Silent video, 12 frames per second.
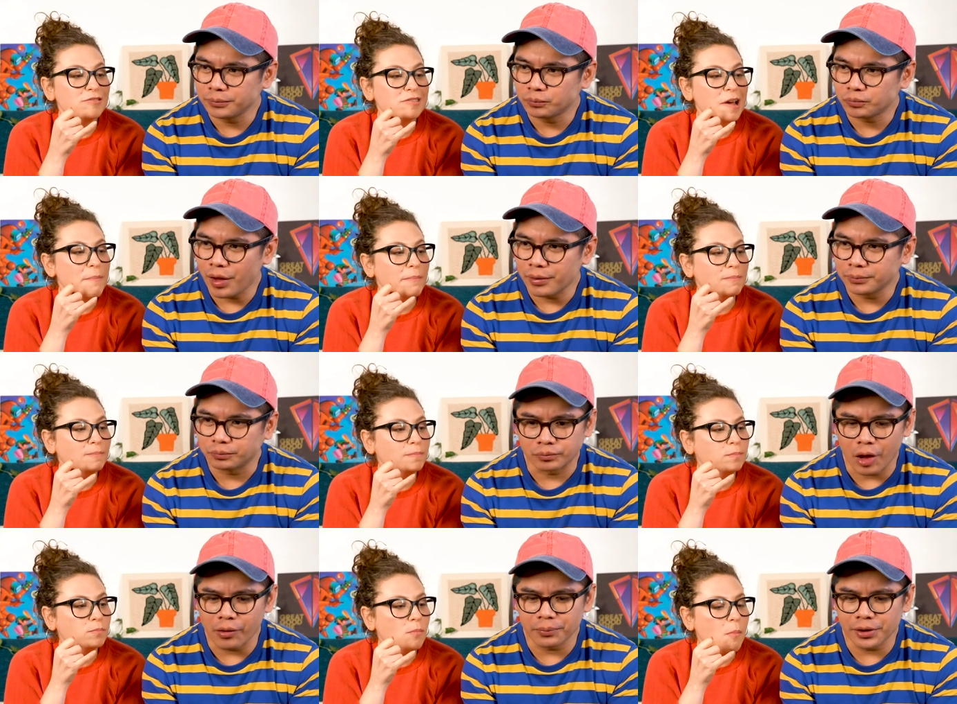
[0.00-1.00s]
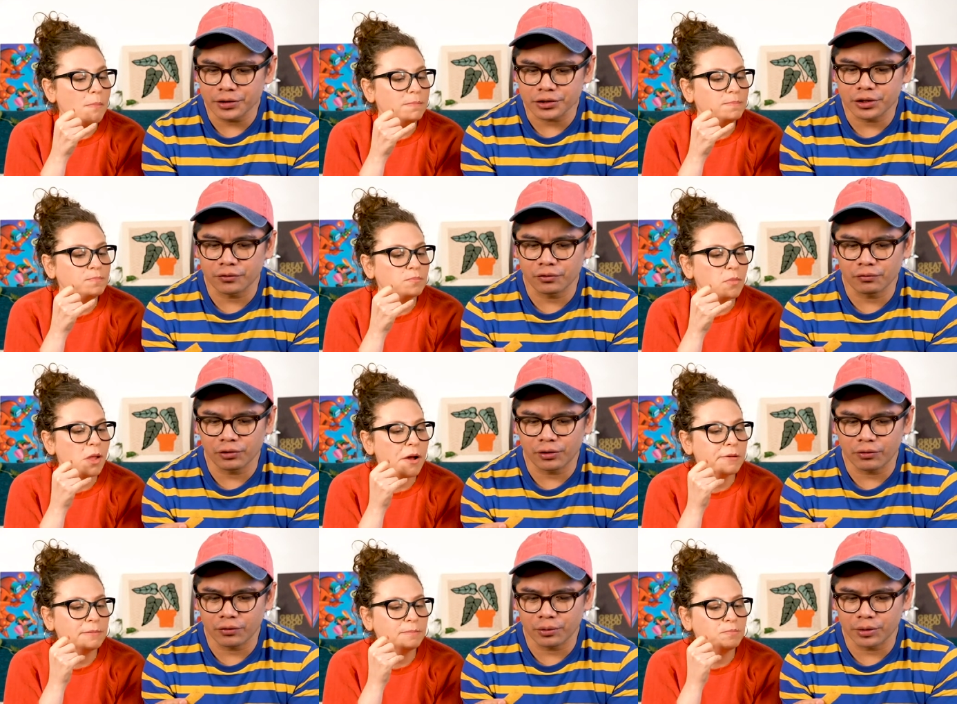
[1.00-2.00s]
Speaker 1: the same.
Speaker 2: No, it's a different
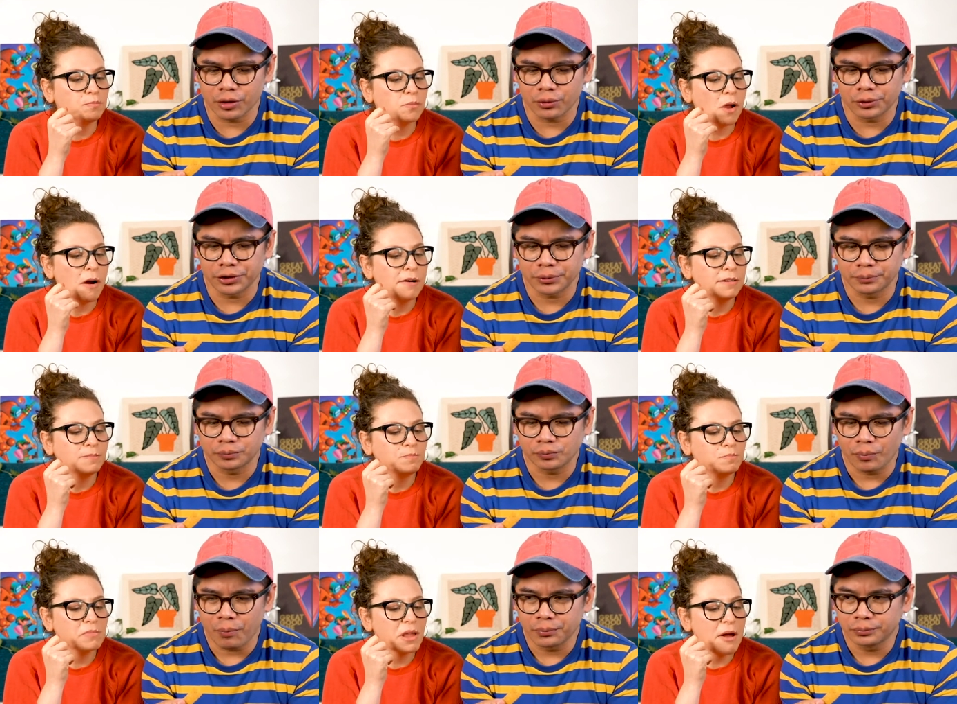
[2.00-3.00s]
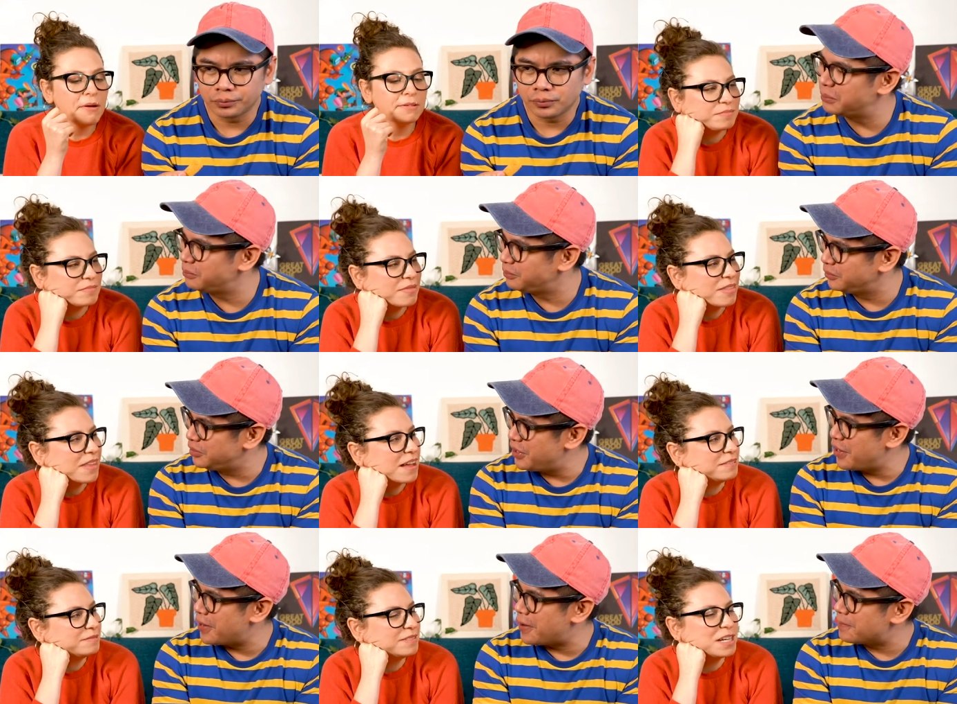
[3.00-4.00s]
flavor from the other ones.
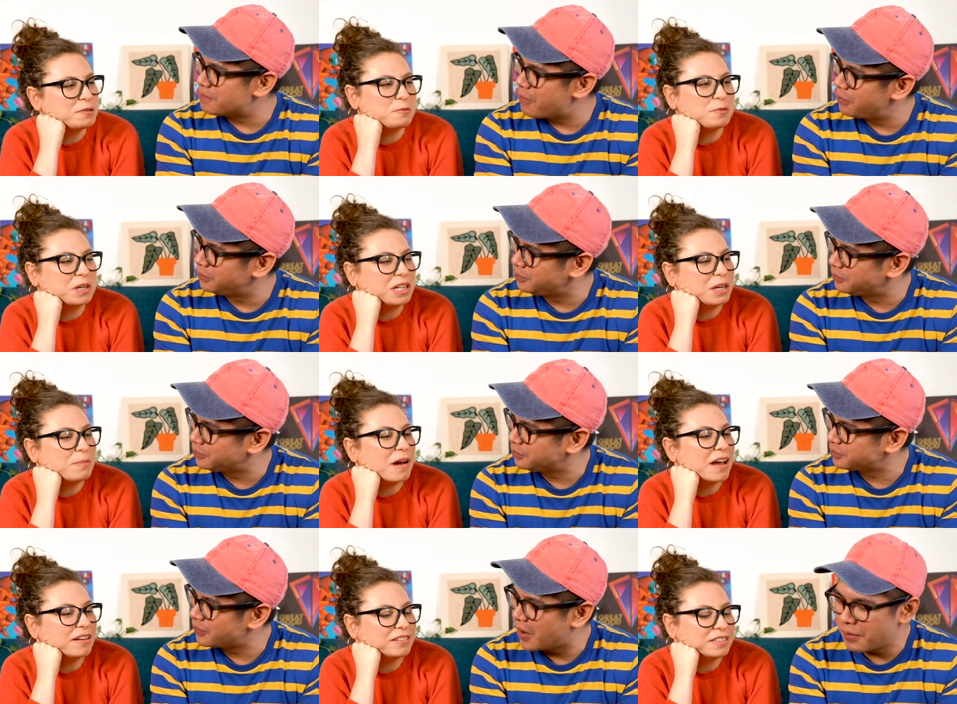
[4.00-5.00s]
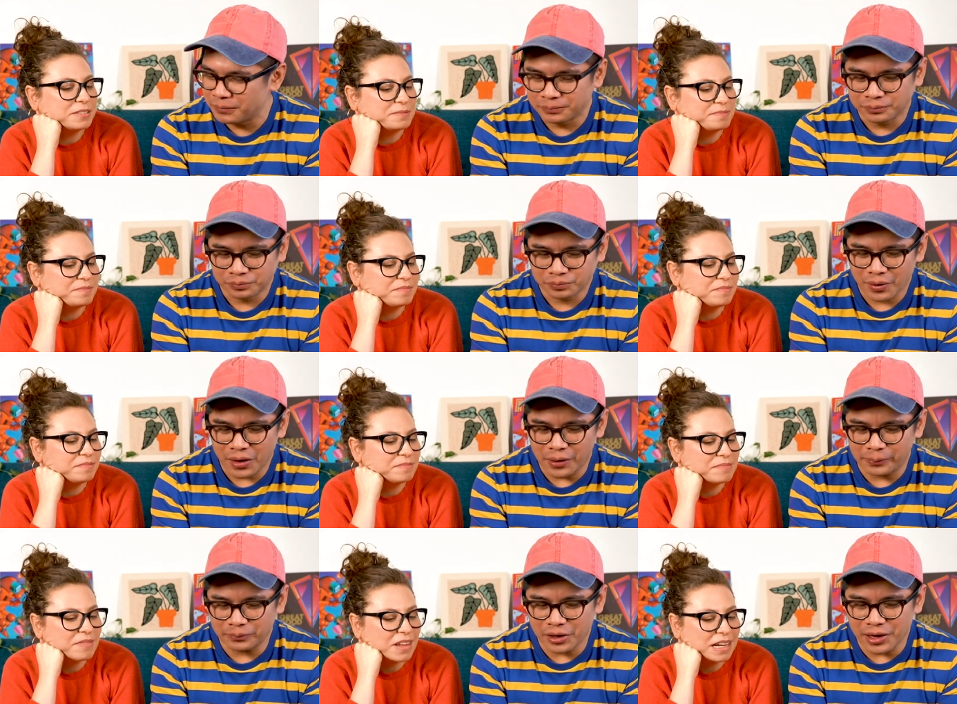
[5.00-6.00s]
Yeah.
Speaker 1: It's really mild.
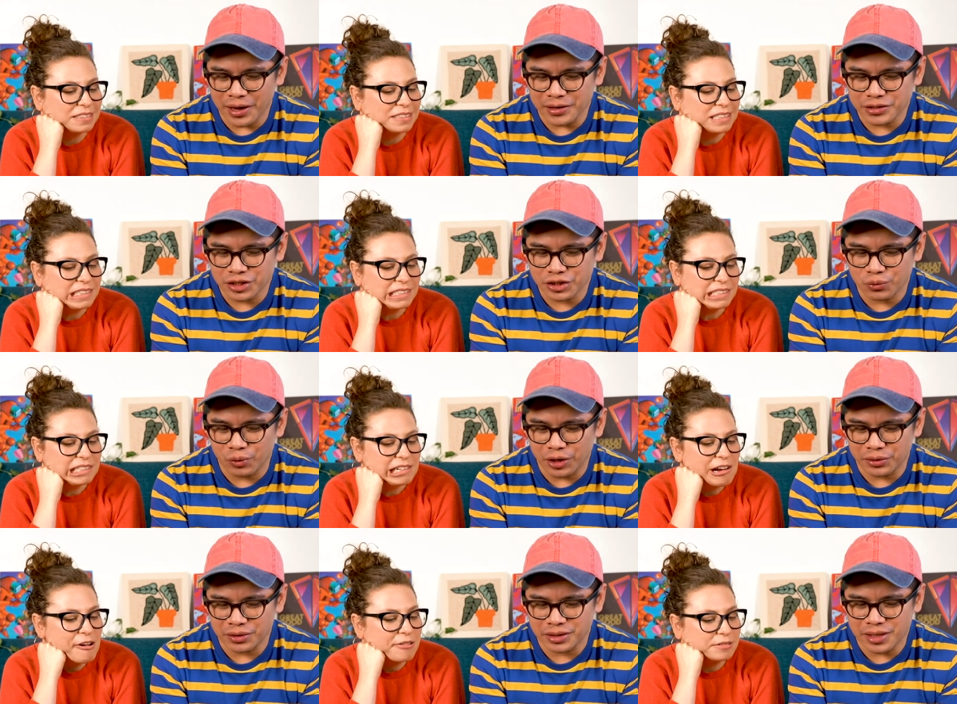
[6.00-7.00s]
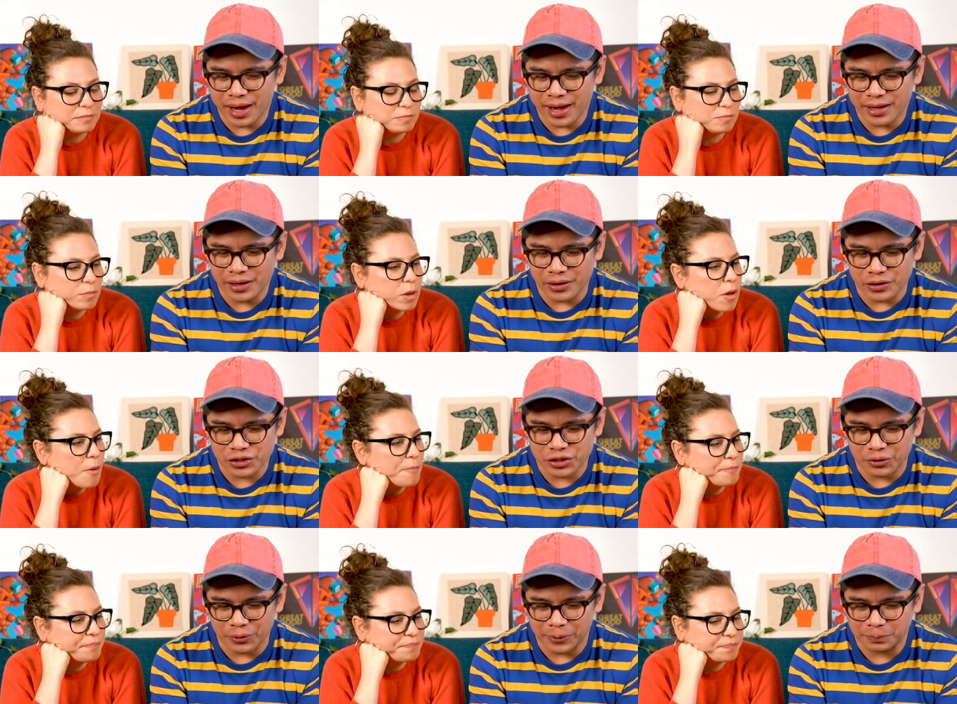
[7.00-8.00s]
Speaker 2: It has this weird tanginess
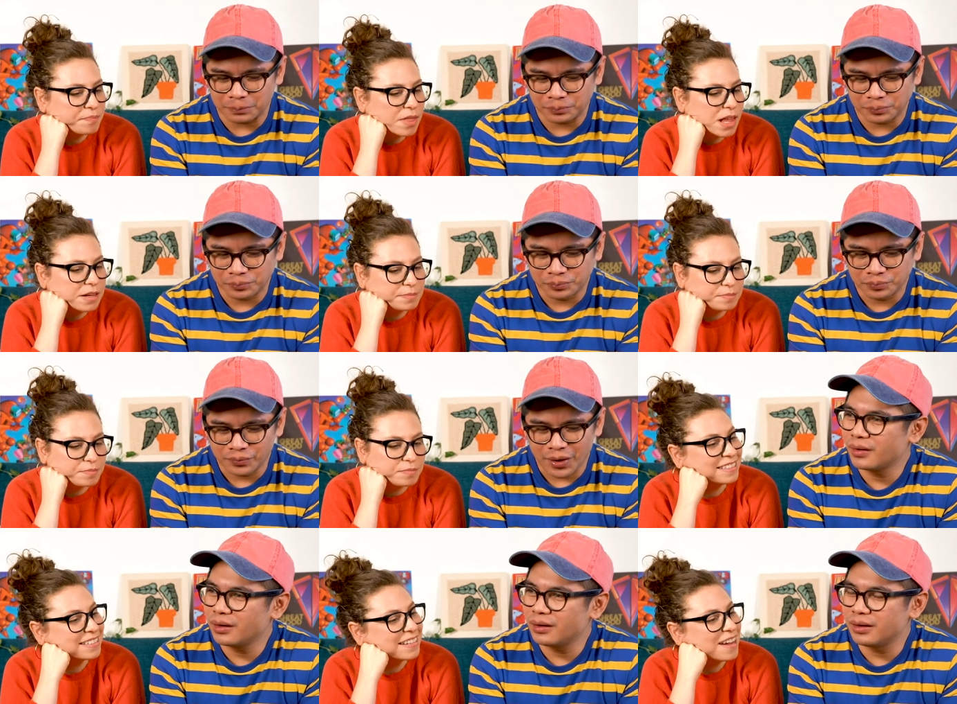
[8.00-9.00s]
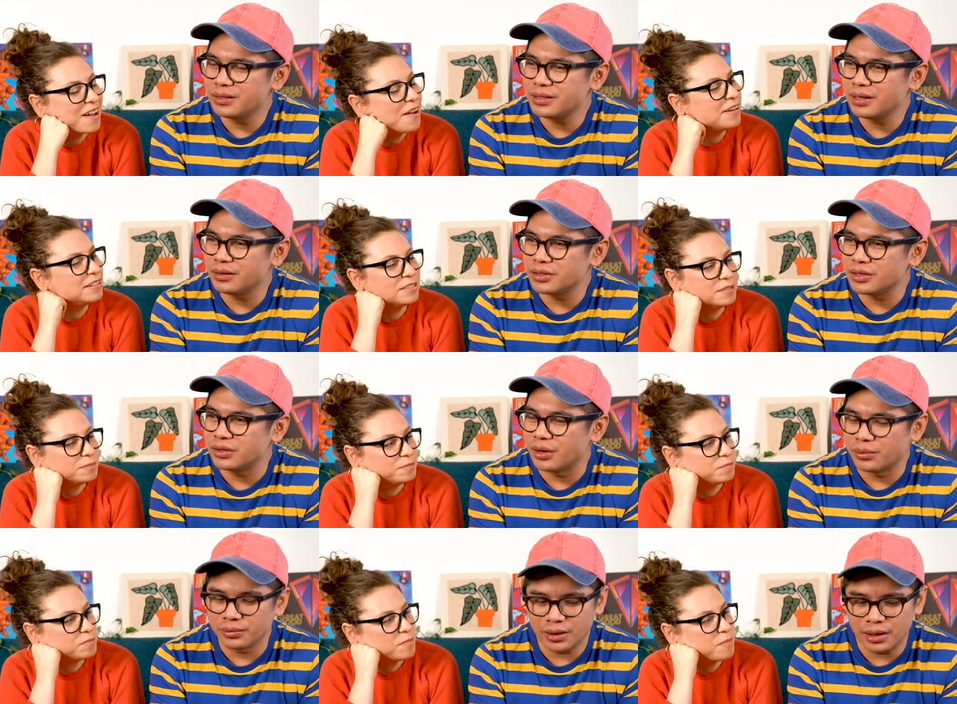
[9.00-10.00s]
to it. I'd say it's a don't.